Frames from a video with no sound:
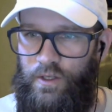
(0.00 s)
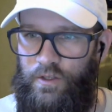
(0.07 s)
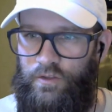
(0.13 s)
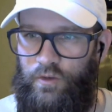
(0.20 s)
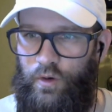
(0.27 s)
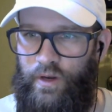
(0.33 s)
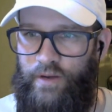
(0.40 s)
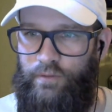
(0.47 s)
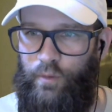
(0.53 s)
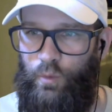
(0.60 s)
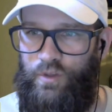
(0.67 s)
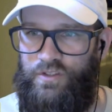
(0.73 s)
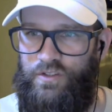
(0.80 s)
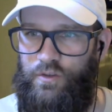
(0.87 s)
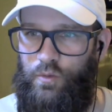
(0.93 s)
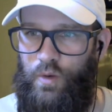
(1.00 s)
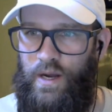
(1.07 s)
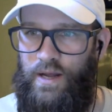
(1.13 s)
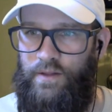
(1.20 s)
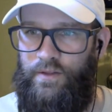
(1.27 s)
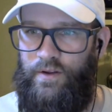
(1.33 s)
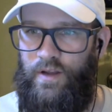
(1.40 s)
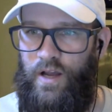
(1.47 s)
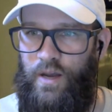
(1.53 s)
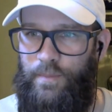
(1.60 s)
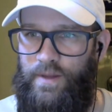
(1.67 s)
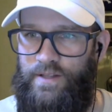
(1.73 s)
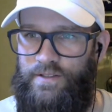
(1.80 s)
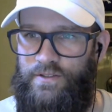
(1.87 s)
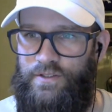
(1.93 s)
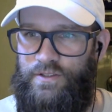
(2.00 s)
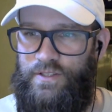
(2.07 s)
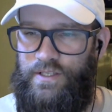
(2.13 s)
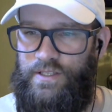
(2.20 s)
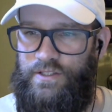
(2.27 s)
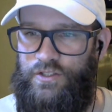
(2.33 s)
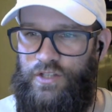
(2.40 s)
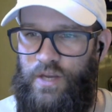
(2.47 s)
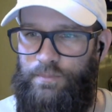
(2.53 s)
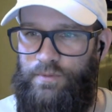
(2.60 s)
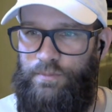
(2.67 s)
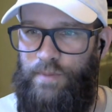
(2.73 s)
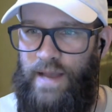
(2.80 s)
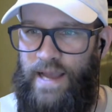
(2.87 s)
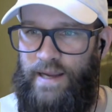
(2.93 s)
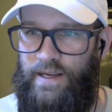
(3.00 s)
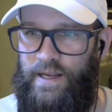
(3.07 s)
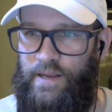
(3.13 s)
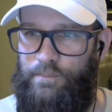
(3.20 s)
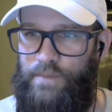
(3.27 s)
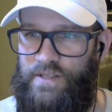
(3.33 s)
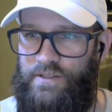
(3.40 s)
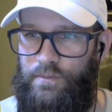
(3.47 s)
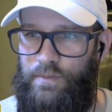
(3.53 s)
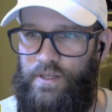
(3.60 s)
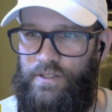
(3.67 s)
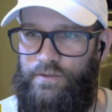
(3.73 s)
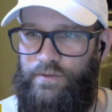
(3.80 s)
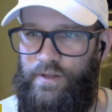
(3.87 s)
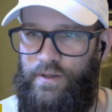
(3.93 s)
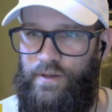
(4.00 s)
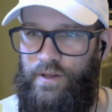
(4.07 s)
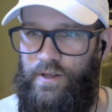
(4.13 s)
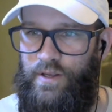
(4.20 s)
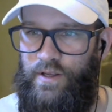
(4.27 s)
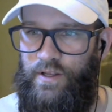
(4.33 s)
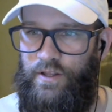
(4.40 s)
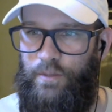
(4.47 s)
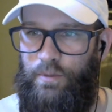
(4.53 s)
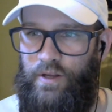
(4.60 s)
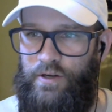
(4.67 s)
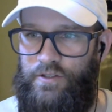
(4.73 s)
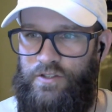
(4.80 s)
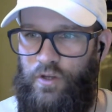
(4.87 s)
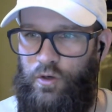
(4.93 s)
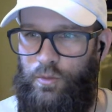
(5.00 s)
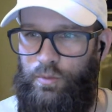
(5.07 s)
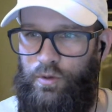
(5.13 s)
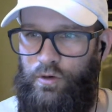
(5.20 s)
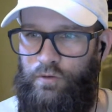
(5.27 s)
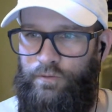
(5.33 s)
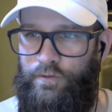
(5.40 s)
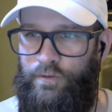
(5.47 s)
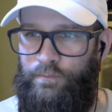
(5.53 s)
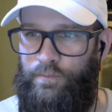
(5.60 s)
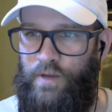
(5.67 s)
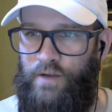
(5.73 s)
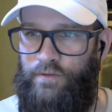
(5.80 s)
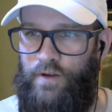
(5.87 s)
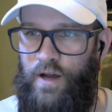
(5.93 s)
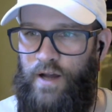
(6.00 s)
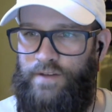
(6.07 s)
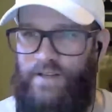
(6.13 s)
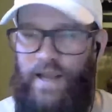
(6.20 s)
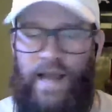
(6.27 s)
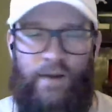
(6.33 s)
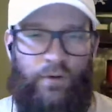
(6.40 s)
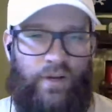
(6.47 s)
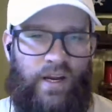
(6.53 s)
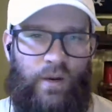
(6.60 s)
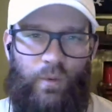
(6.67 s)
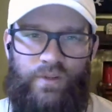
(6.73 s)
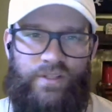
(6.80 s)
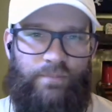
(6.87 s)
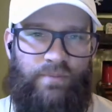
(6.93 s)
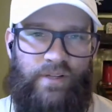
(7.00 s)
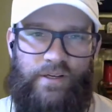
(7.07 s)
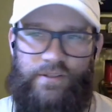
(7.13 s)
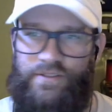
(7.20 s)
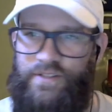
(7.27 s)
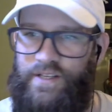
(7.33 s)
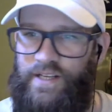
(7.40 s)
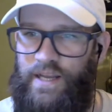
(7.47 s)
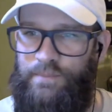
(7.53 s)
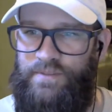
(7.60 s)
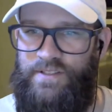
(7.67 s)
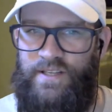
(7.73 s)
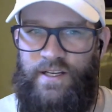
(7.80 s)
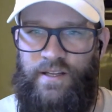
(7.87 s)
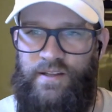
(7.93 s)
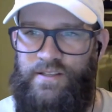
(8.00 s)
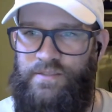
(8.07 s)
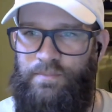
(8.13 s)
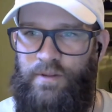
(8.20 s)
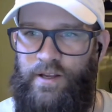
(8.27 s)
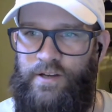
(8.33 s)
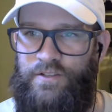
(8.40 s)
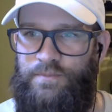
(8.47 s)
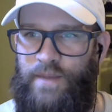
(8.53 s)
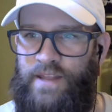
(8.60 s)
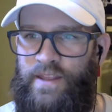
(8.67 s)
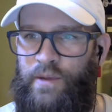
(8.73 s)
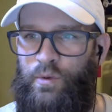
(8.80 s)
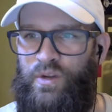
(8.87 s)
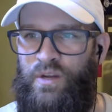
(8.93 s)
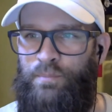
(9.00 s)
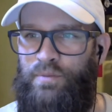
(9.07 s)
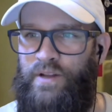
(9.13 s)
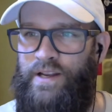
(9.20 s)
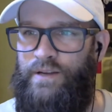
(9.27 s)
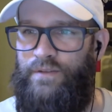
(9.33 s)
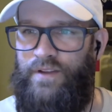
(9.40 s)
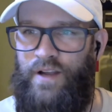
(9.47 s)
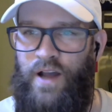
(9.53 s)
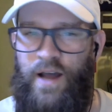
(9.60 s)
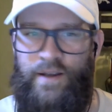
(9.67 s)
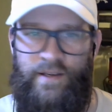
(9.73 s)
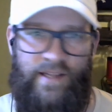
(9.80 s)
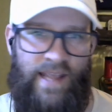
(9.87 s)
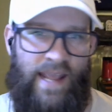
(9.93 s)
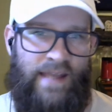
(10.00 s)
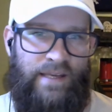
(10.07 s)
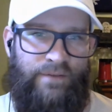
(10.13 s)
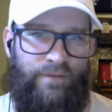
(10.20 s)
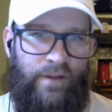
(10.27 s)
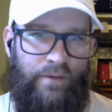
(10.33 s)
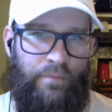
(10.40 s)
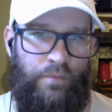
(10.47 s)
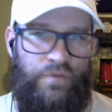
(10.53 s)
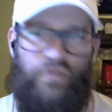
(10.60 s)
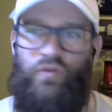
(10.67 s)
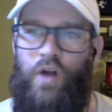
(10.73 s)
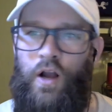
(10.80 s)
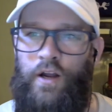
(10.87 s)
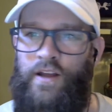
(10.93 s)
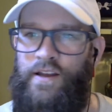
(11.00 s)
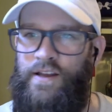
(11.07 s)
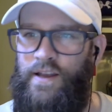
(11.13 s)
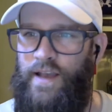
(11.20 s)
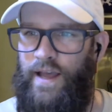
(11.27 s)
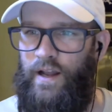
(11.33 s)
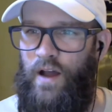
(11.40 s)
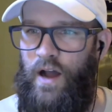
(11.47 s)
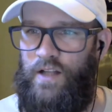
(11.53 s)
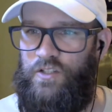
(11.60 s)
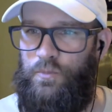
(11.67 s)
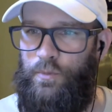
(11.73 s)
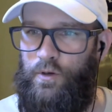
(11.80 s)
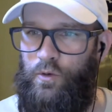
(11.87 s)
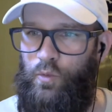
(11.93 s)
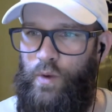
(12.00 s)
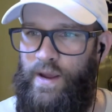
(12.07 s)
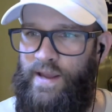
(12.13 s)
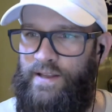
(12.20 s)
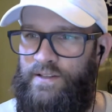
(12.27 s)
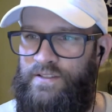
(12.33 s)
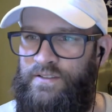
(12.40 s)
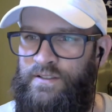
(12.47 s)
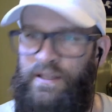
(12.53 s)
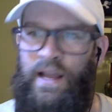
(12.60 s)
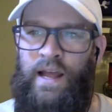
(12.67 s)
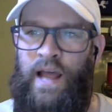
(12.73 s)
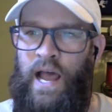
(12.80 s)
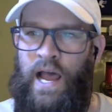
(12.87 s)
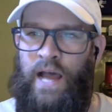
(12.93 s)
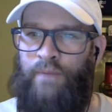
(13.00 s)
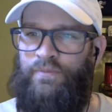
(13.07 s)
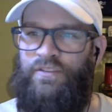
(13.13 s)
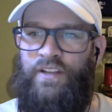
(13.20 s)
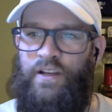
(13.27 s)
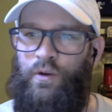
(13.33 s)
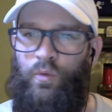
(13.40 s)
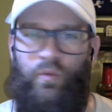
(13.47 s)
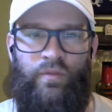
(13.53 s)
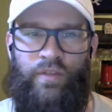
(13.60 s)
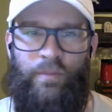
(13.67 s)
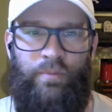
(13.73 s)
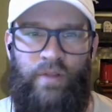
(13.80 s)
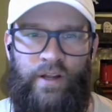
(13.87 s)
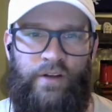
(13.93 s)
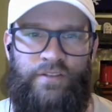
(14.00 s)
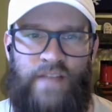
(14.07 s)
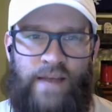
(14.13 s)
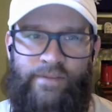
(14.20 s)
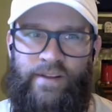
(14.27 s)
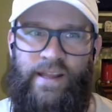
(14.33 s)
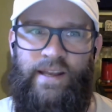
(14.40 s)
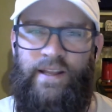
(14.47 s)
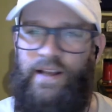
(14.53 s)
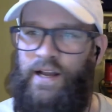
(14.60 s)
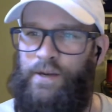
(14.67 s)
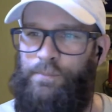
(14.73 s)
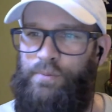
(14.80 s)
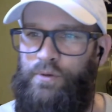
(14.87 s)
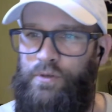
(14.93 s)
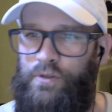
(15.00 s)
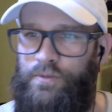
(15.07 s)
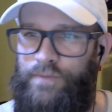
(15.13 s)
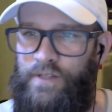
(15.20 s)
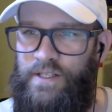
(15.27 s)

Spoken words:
Sorry, every once in a while the comments just get jumped back and I miss a bunch of it. The players don't approve of Conte. I don't care what the players think. I'm sick of these players, man. They would complain if the cotton candy flavor was wrong at Hotspur away. I'm sick of the players having any kind of pull.